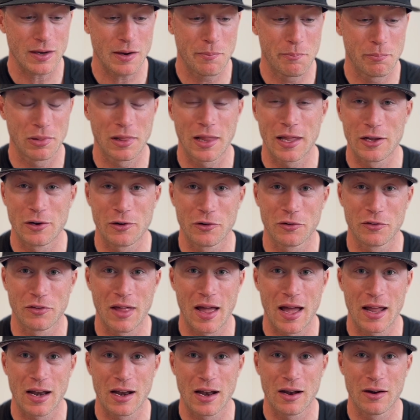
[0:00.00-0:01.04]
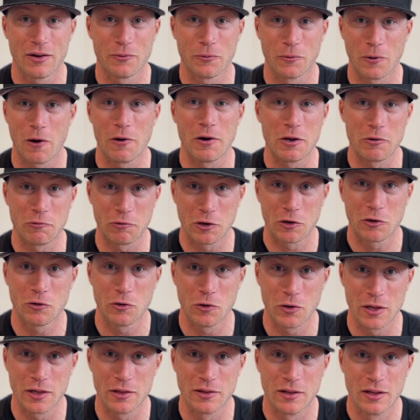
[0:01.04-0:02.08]
players that were already
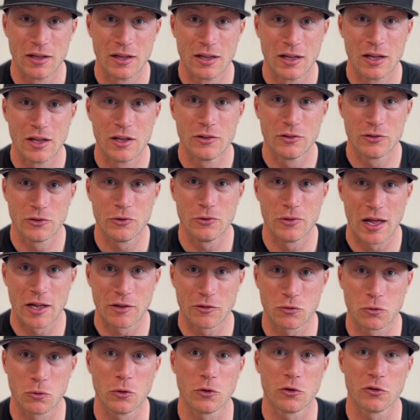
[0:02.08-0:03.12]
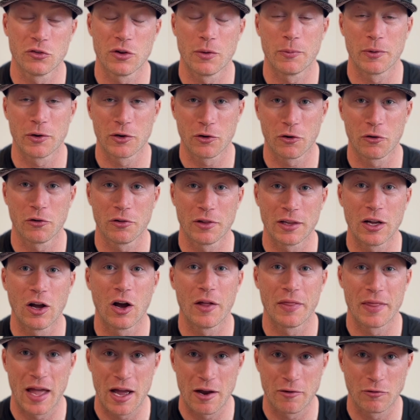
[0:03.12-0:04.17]
recruited to that school or someone currently
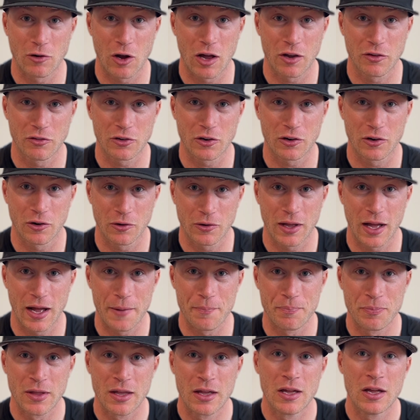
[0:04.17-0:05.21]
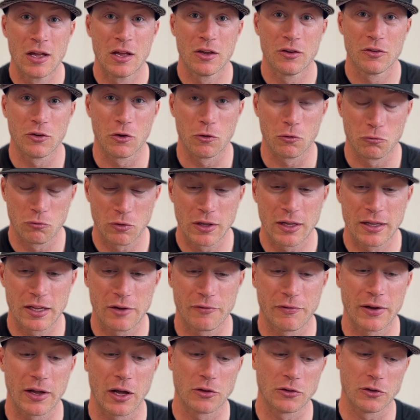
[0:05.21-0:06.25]
on that roster, okay? So really
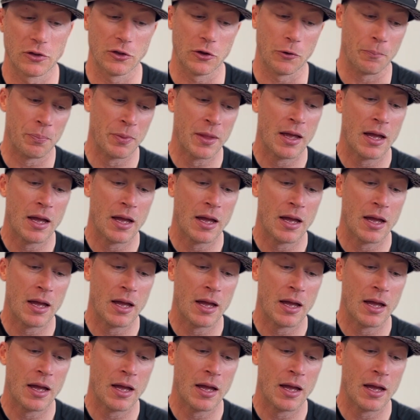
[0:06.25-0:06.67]
difficult to do.